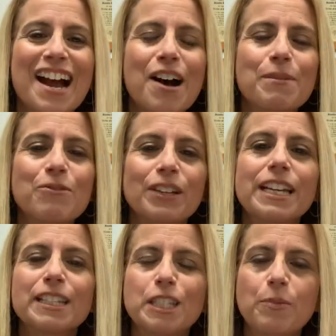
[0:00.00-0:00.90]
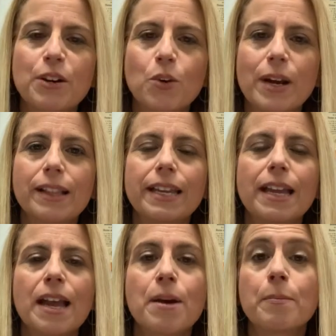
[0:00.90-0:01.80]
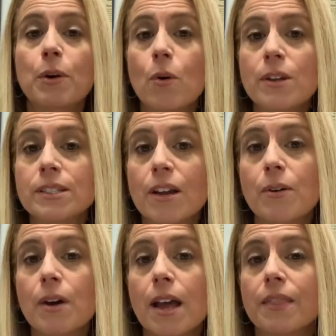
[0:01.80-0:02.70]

It really can spread quickly. But also,